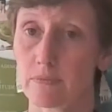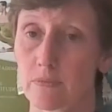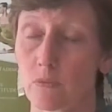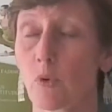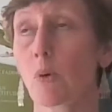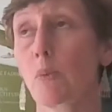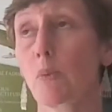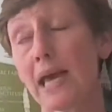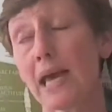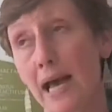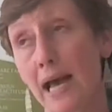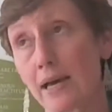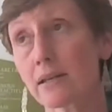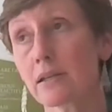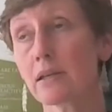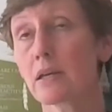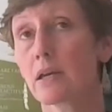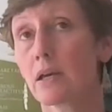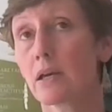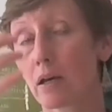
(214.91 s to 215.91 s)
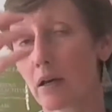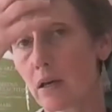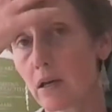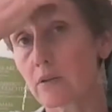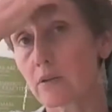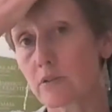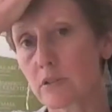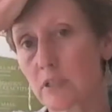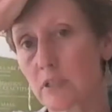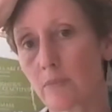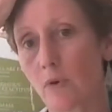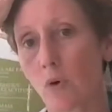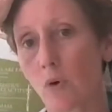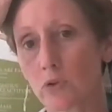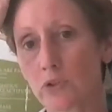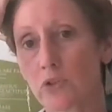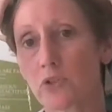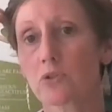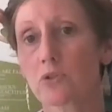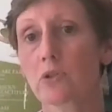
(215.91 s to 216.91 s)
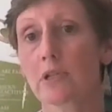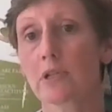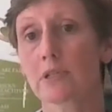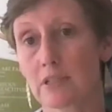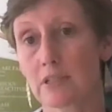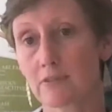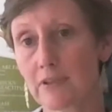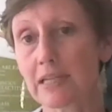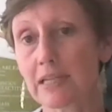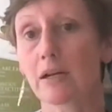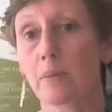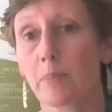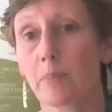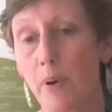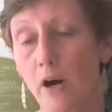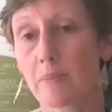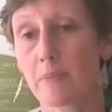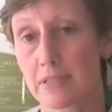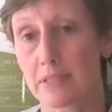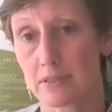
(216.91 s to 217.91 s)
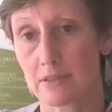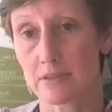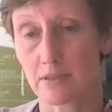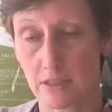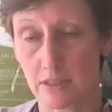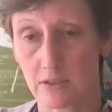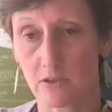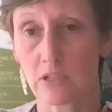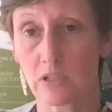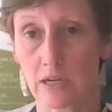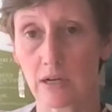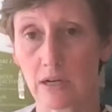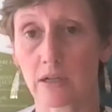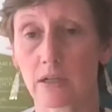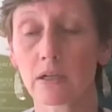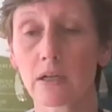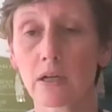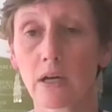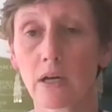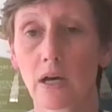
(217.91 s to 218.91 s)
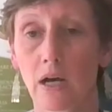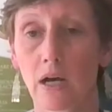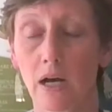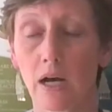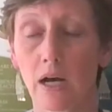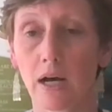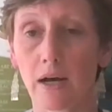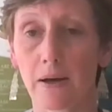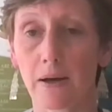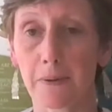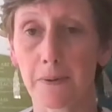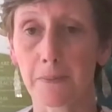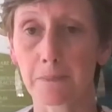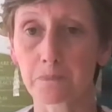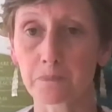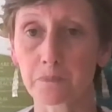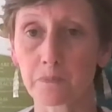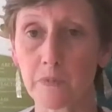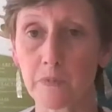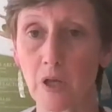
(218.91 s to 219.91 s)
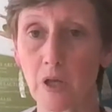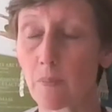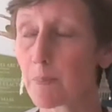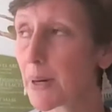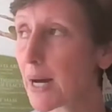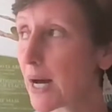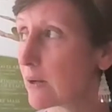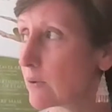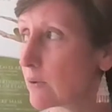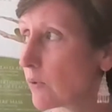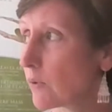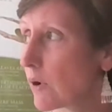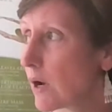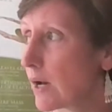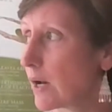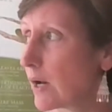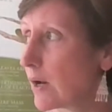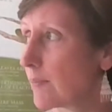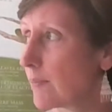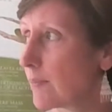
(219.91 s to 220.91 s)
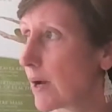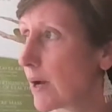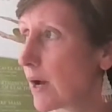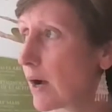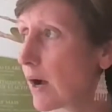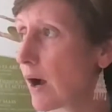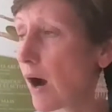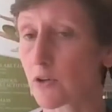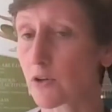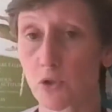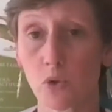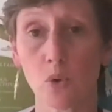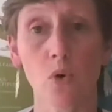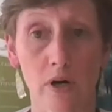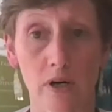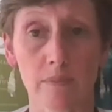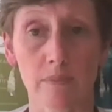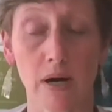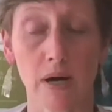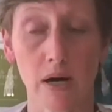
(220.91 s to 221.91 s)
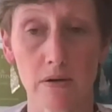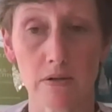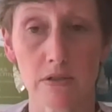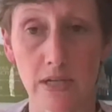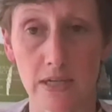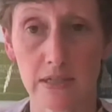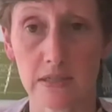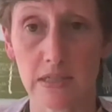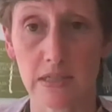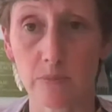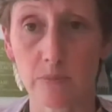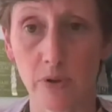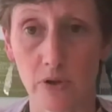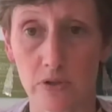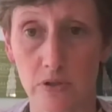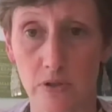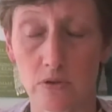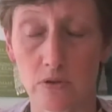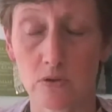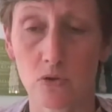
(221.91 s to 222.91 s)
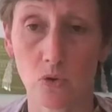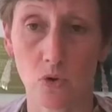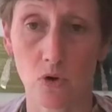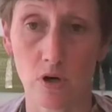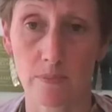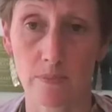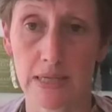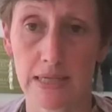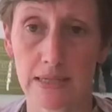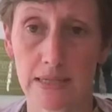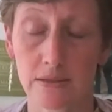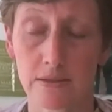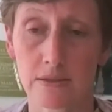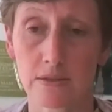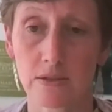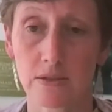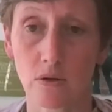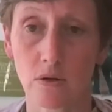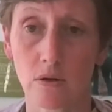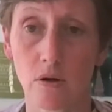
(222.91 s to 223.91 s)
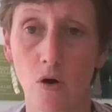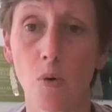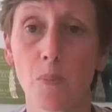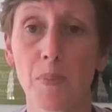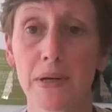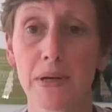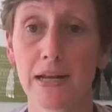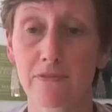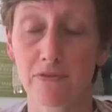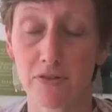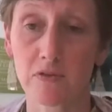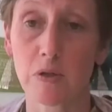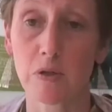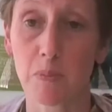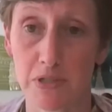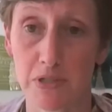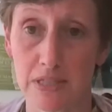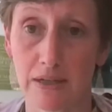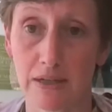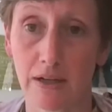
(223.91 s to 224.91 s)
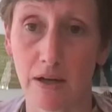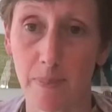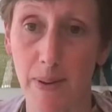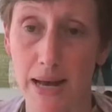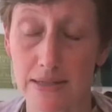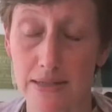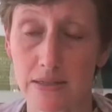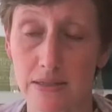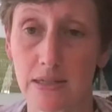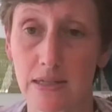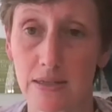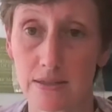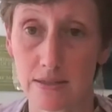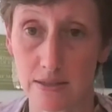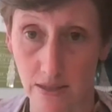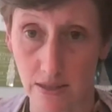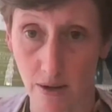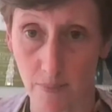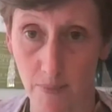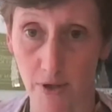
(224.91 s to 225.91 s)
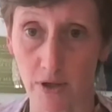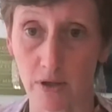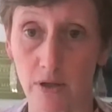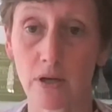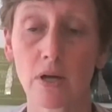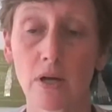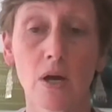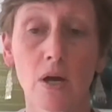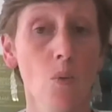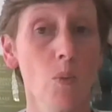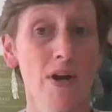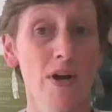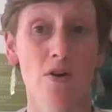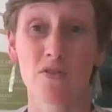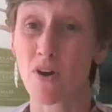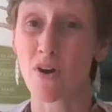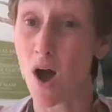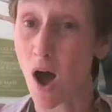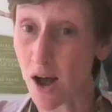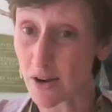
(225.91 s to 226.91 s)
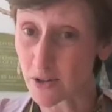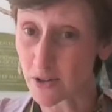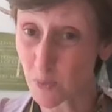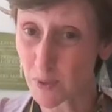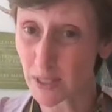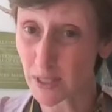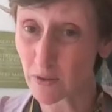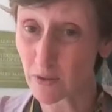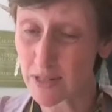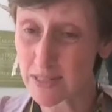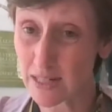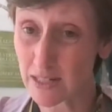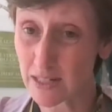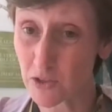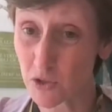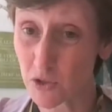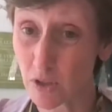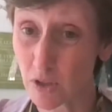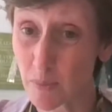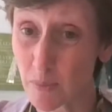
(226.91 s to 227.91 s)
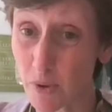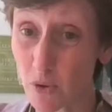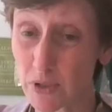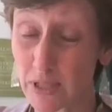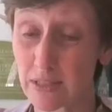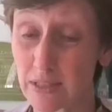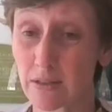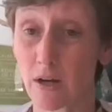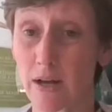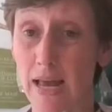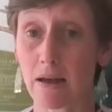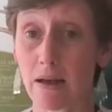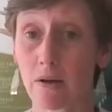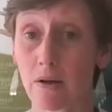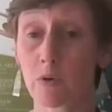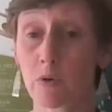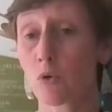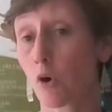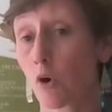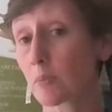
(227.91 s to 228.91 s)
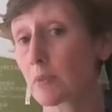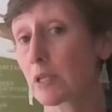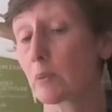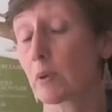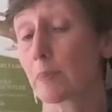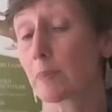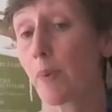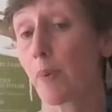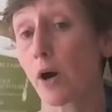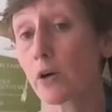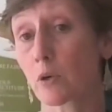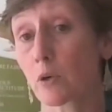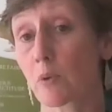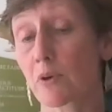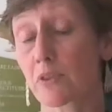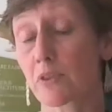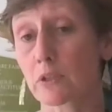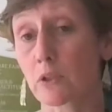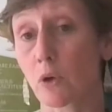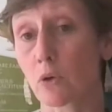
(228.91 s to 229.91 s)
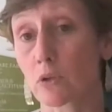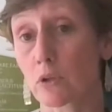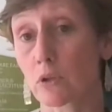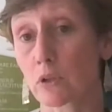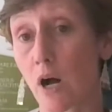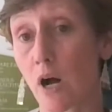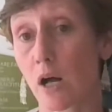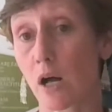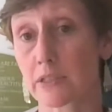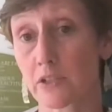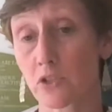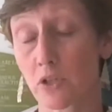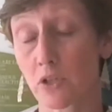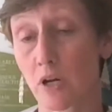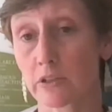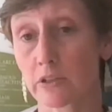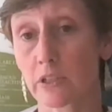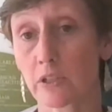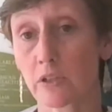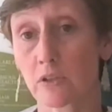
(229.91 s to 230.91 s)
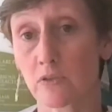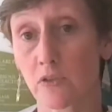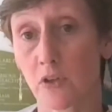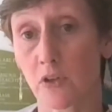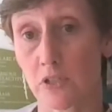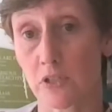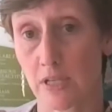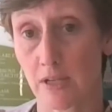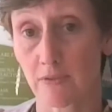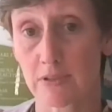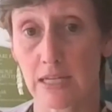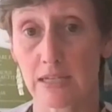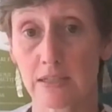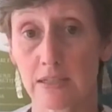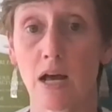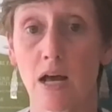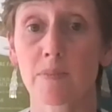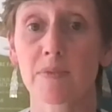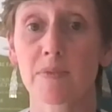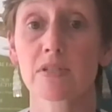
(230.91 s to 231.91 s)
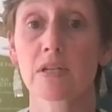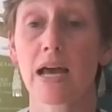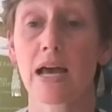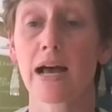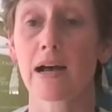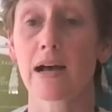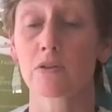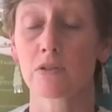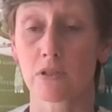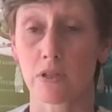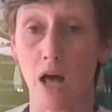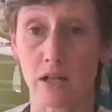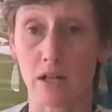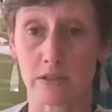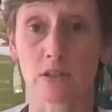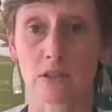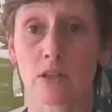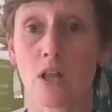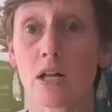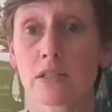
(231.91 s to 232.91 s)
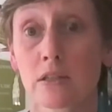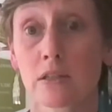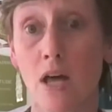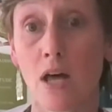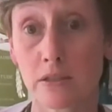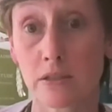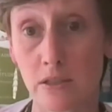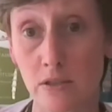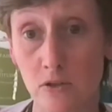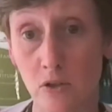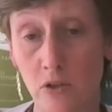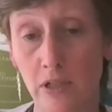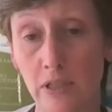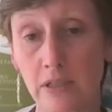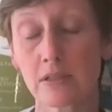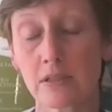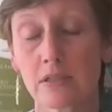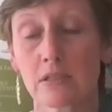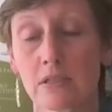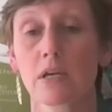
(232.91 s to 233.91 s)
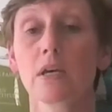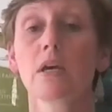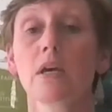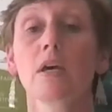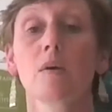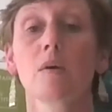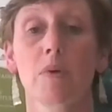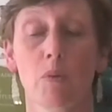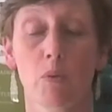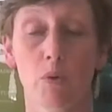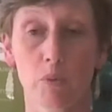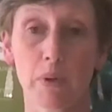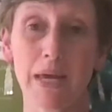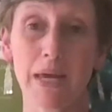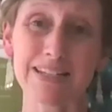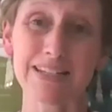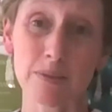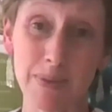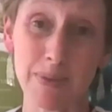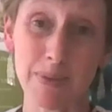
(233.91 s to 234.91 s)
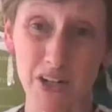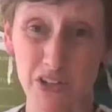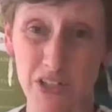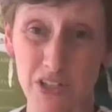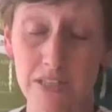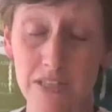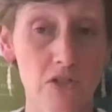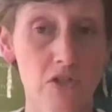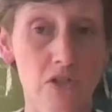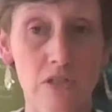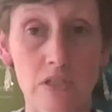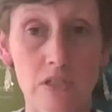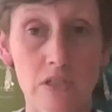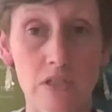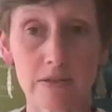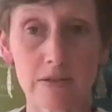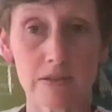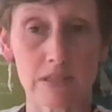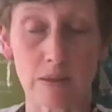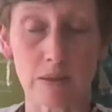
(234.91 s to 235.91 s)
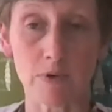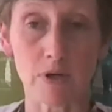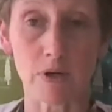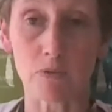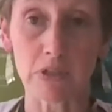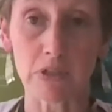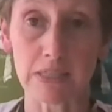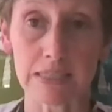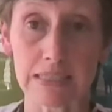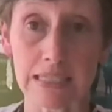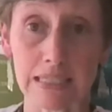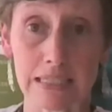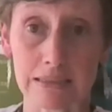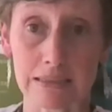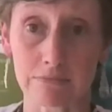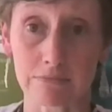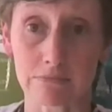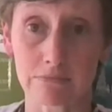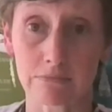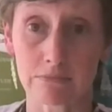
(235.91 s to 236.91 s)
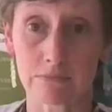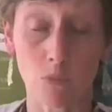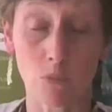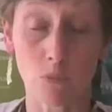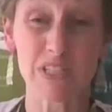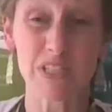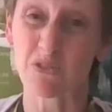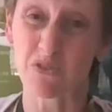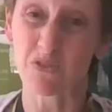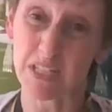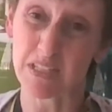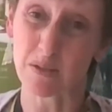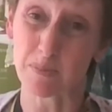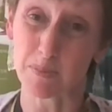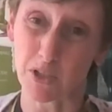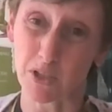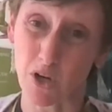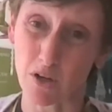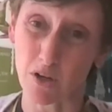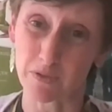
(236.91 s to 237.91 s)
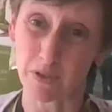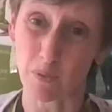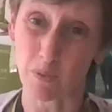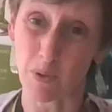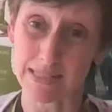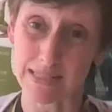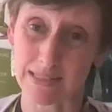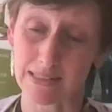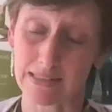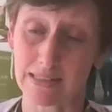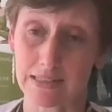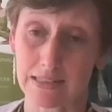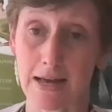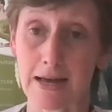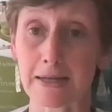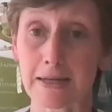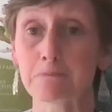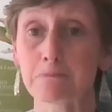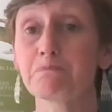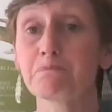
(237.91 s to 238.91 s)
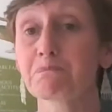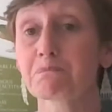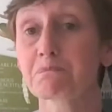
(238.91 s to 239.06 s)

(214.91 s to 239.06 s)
We had some older students living in apartments this year. But our 16-person dorm is open at 50% capacity this summer. We are not doing a residential component. We partner with a local college called the University of St. Thomas to house lots and lots and lots of students. But when we had to make our decisions about summer, it really wasn't feasible COVID-wise at the time.